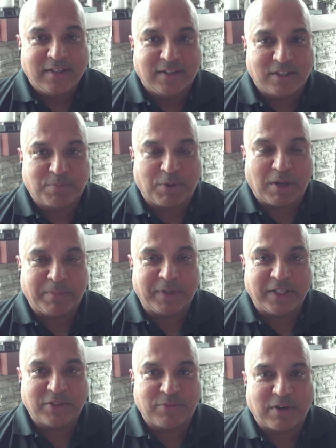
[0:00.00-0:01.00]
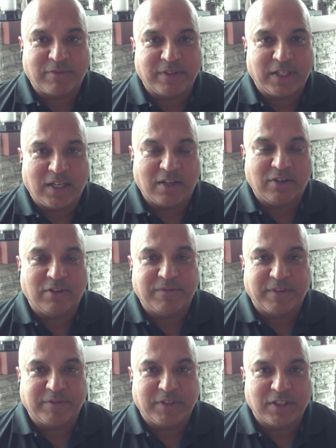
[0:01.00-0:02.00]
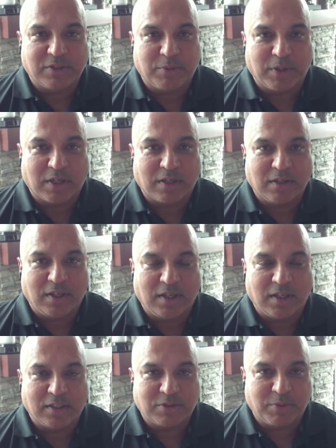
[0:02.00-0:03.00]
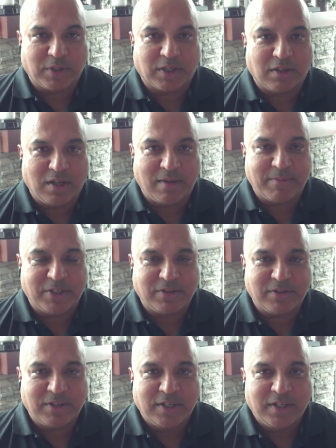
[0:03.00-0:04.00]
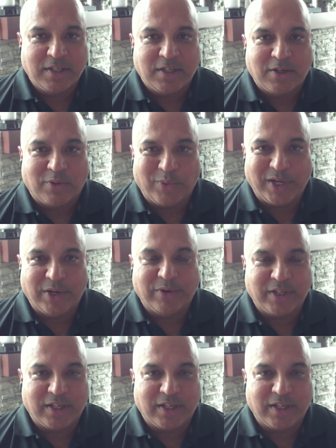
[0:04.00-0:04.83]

This property is roughly 150 square kilometers. We own